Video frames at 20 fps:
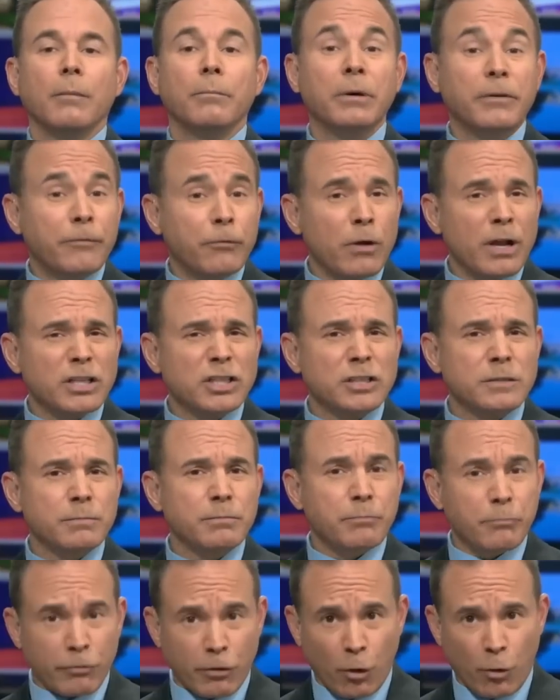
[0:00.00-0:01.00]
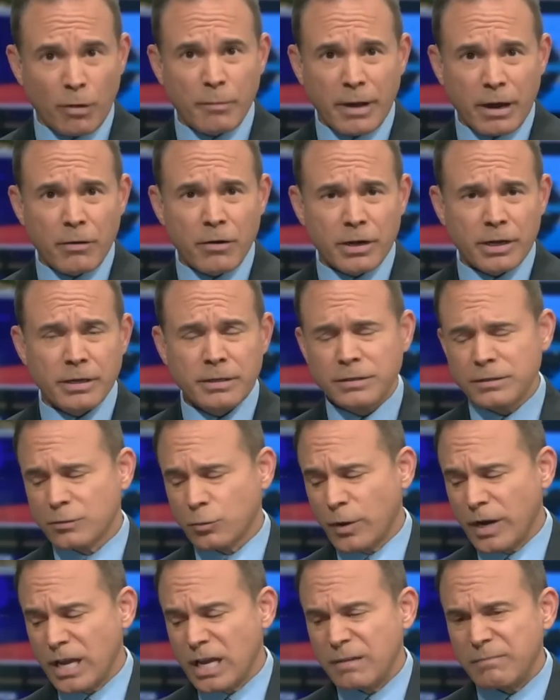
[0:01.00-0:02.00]
But for us
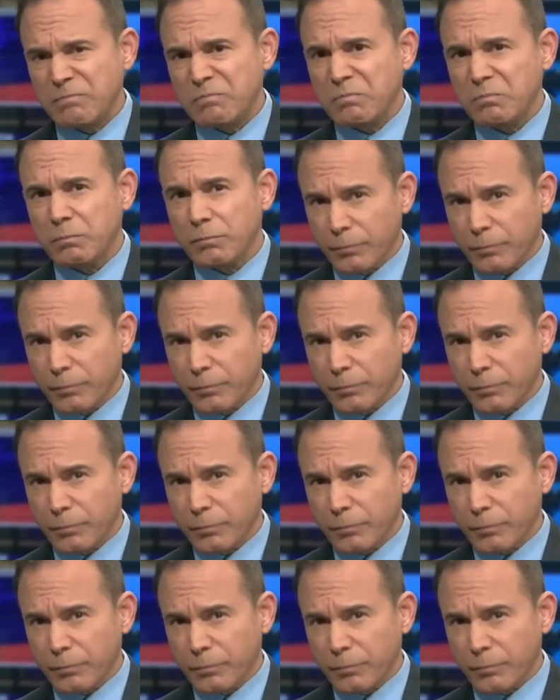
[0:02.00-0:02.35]
pro-Americans, we